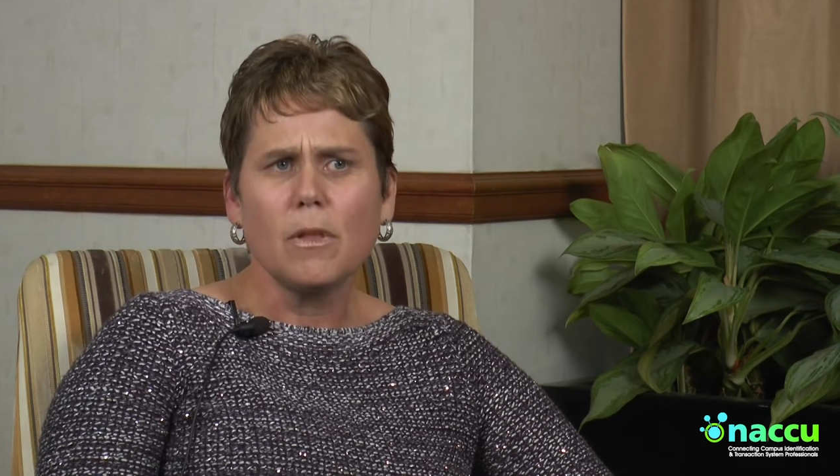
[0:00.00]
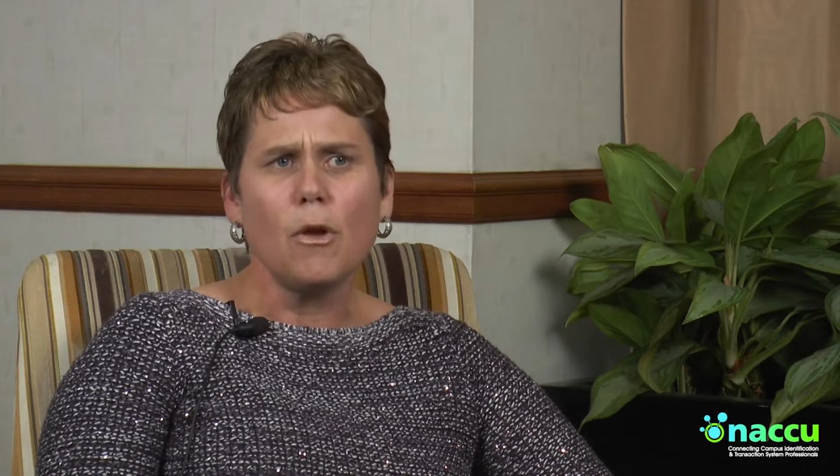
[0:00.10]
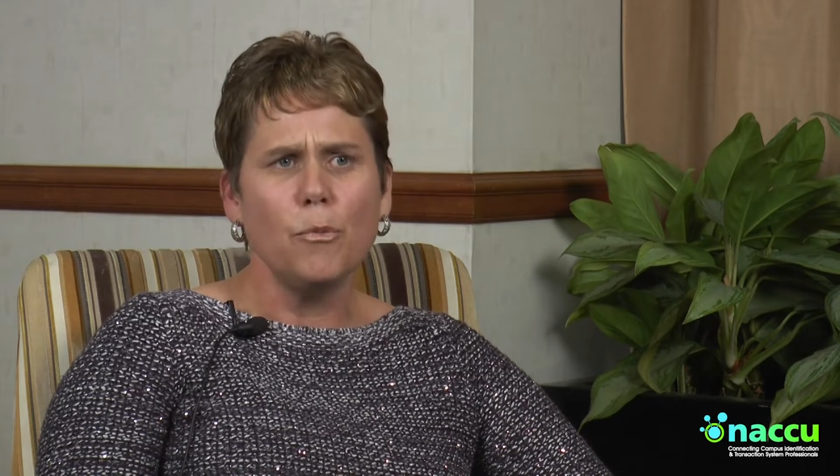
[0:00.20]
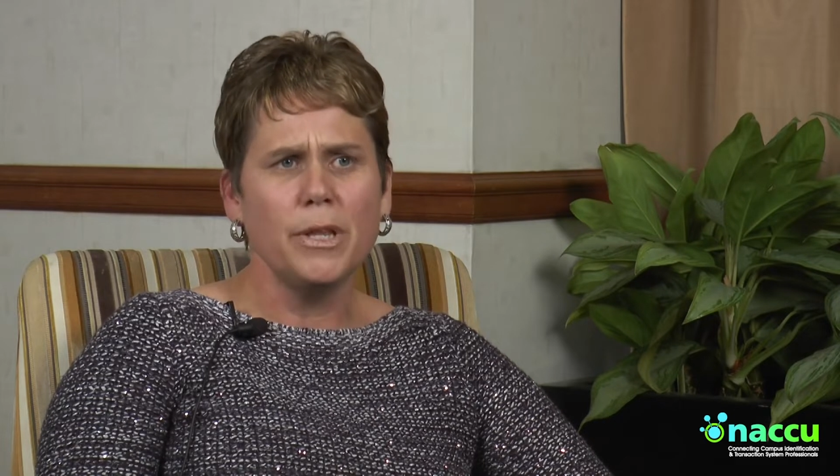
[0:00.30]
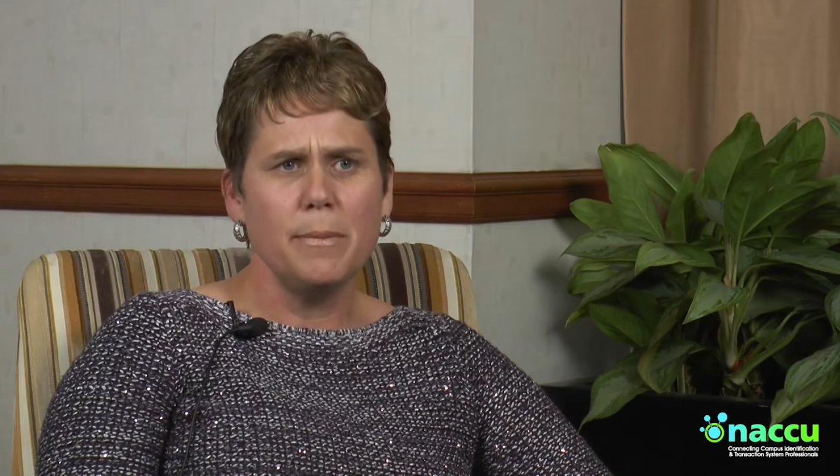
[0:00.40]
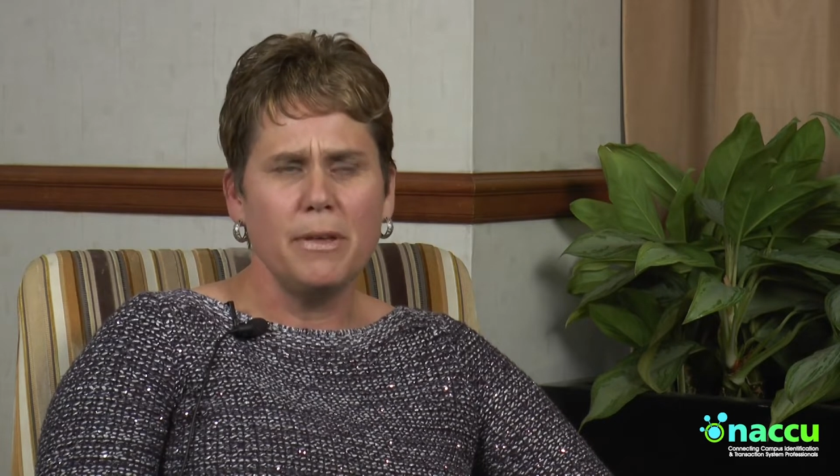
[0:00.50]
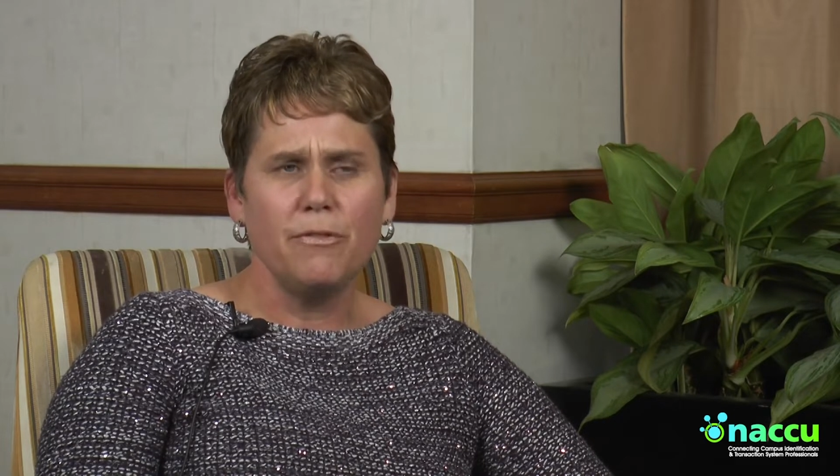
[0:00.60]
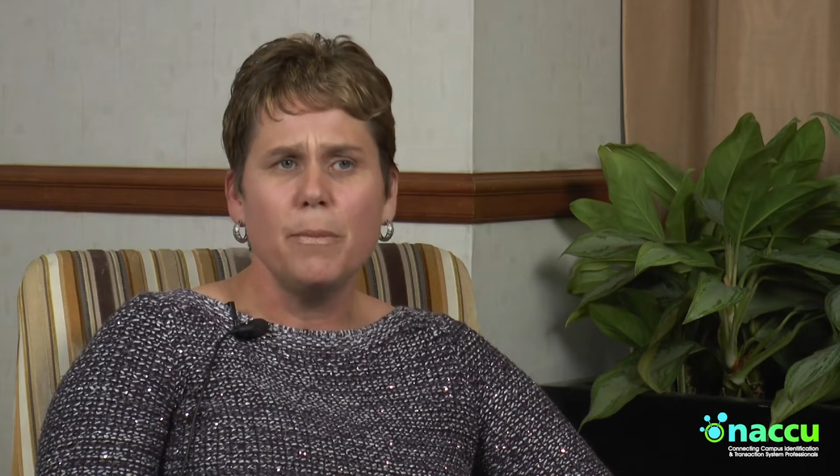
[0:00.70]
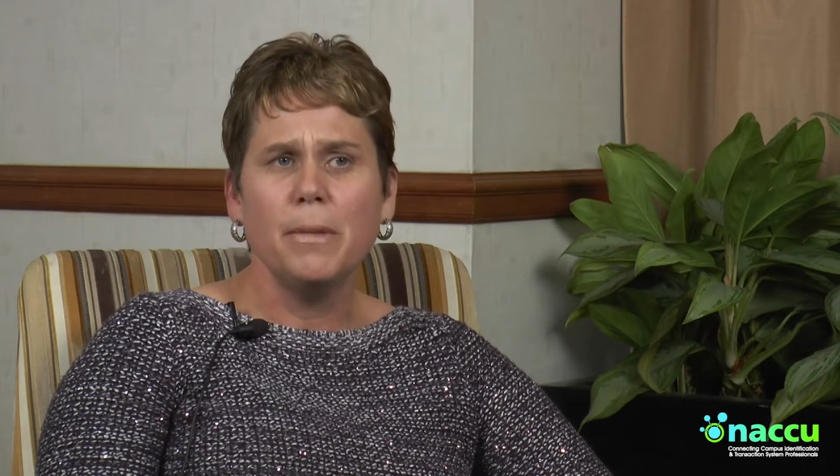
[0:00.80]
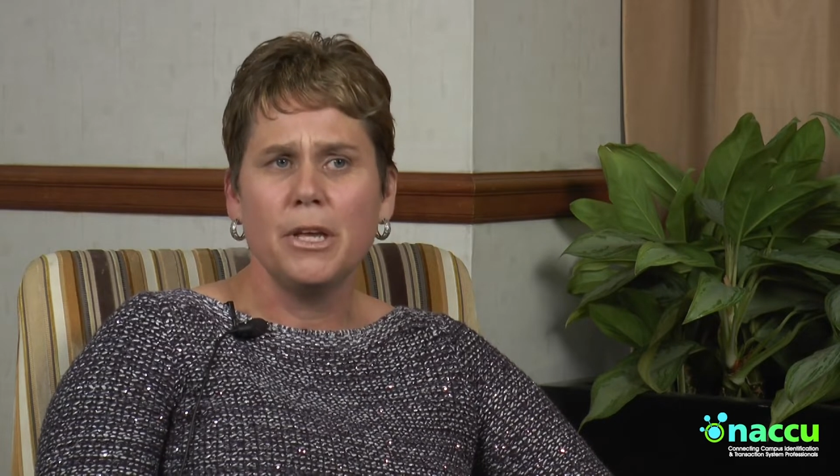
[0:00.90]
Really be
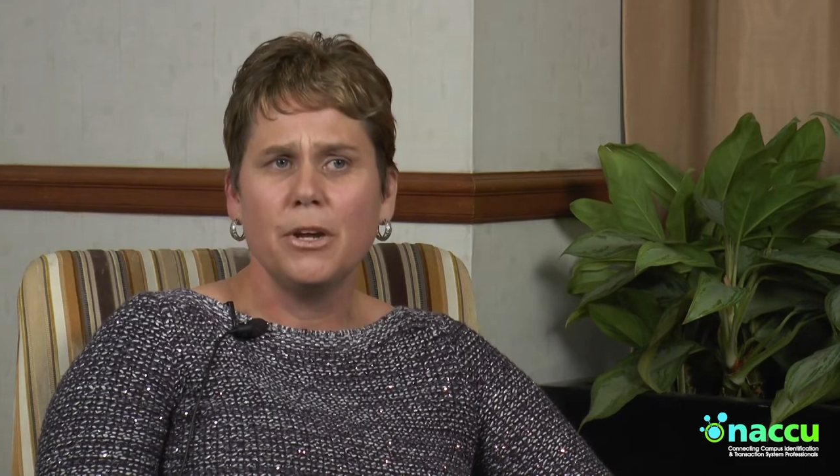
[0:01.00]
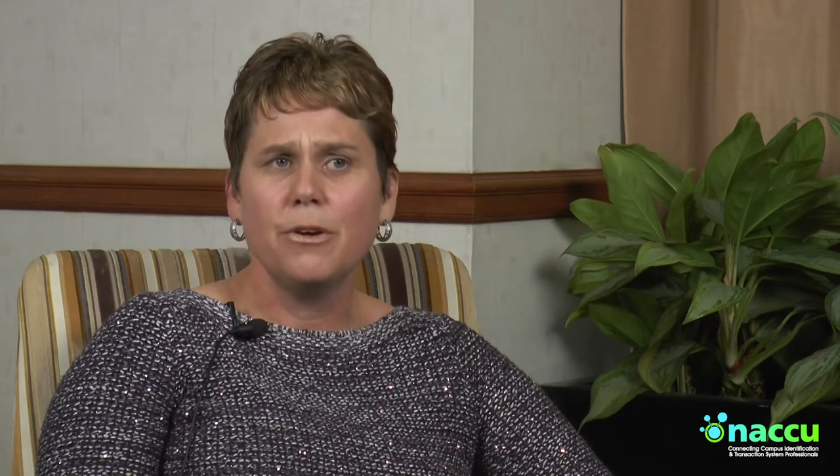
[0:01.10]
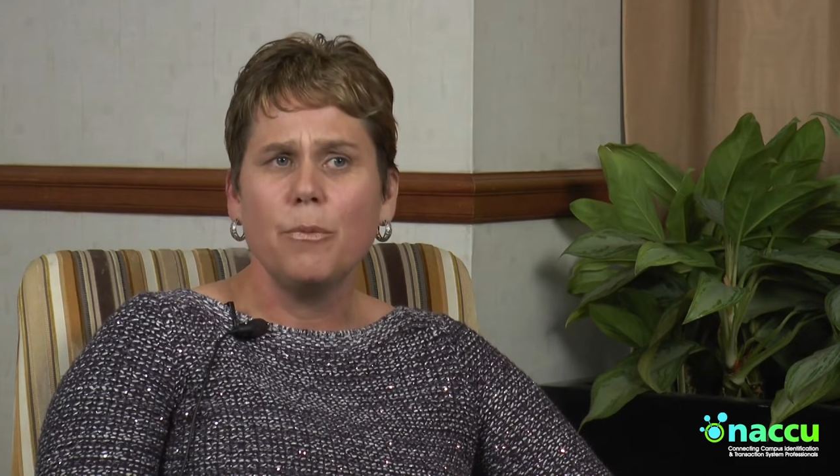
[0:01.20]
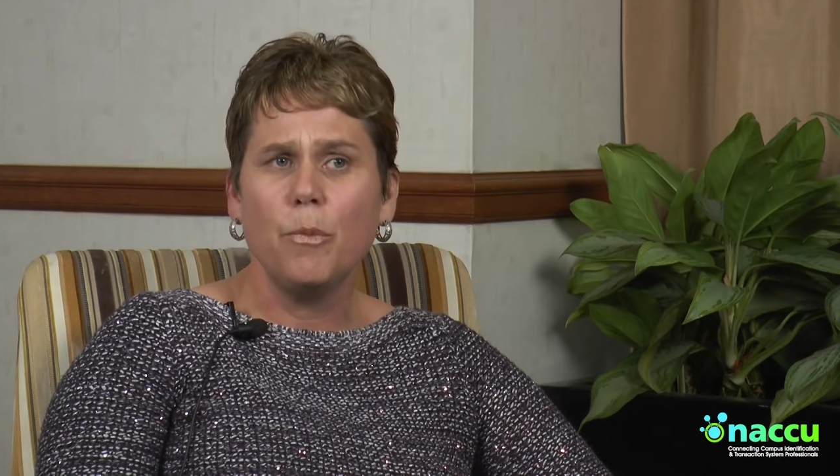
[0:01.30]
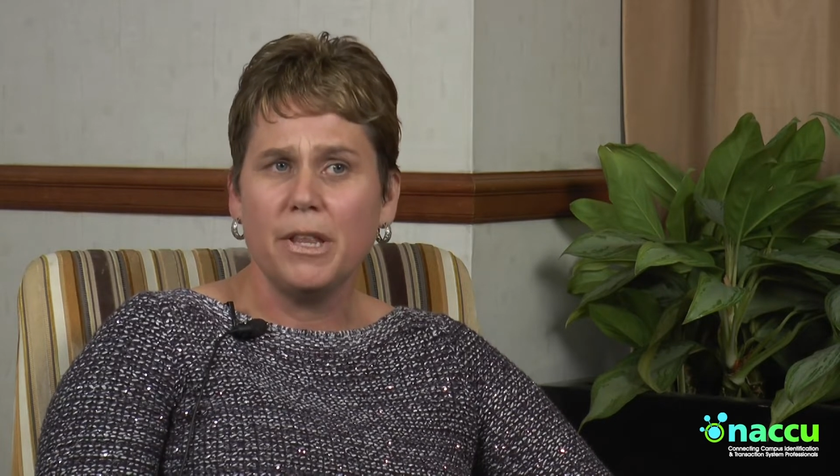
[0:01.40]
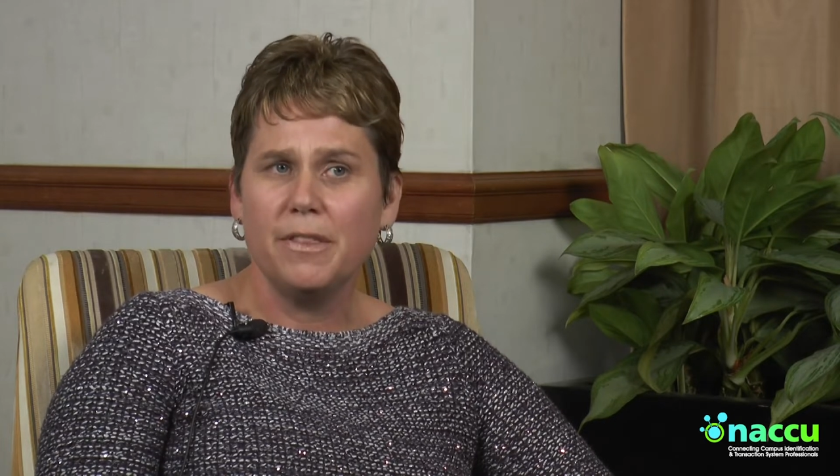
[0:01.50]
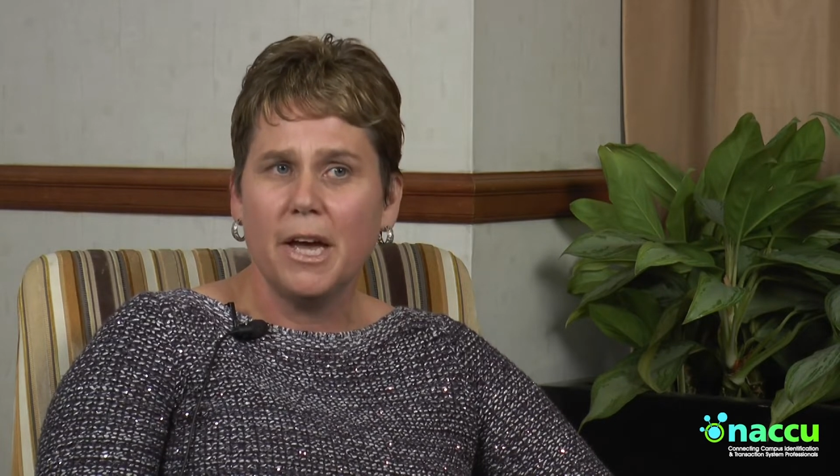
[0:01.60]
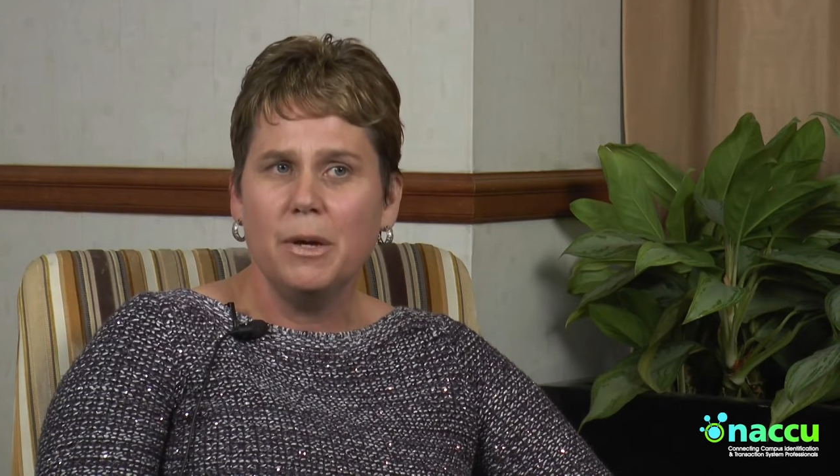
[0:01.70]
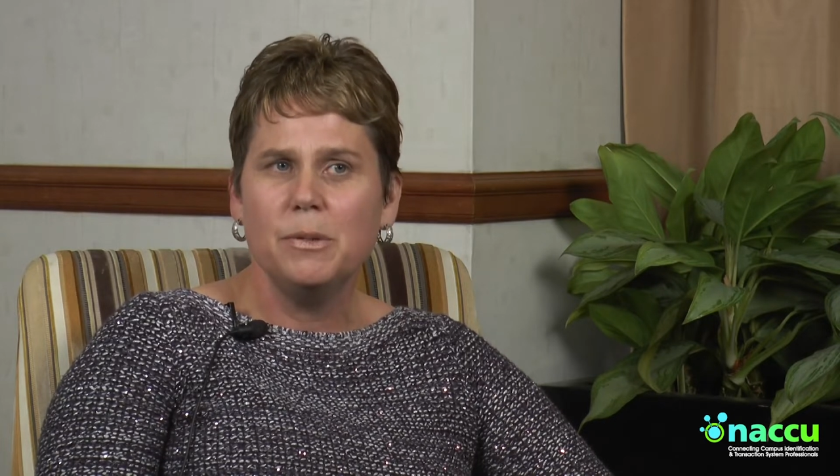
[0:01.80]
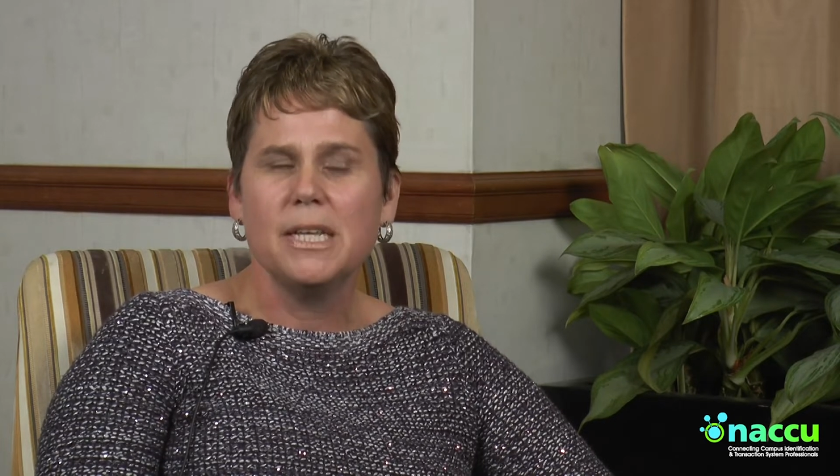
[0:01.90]
familiar with
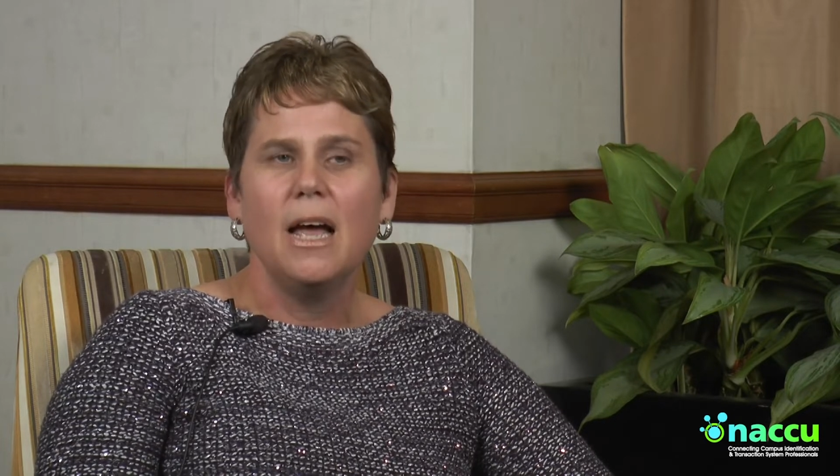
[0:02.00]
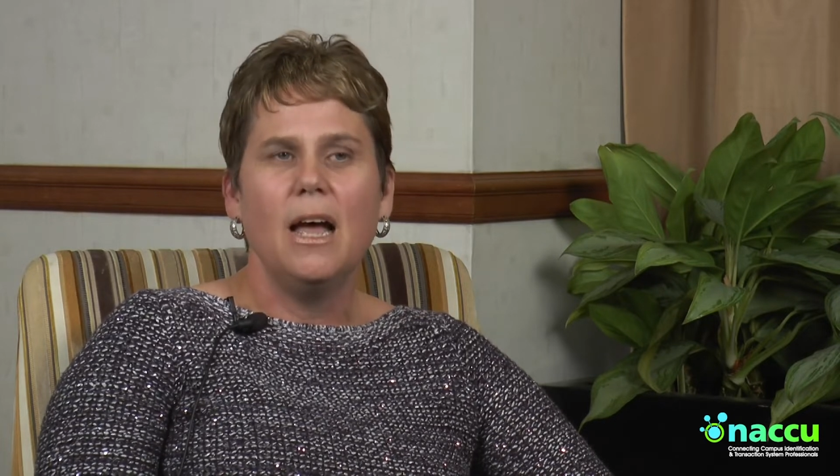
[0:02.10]
those,